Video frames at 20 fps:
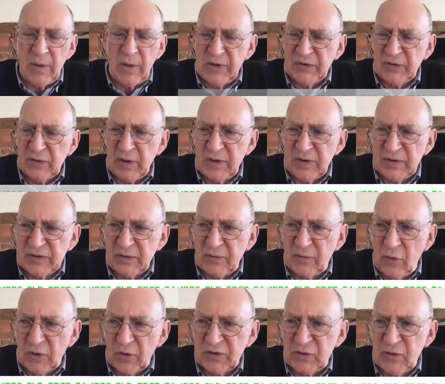There's of
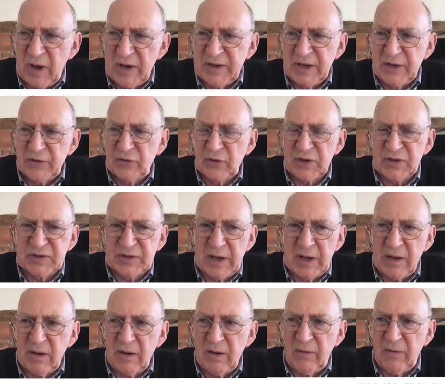course, great interest
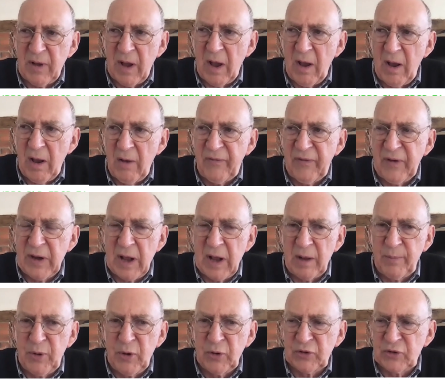in
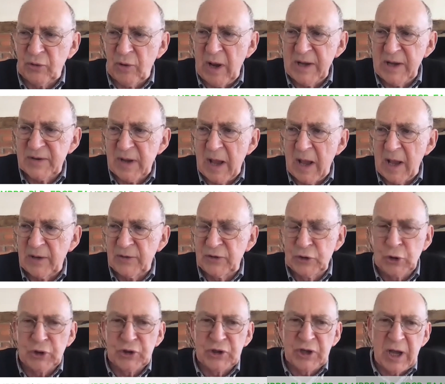phenylbutyrate and
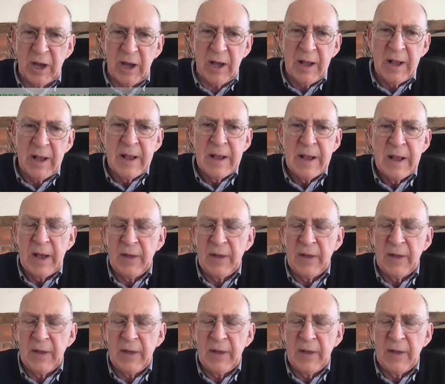TUDCA,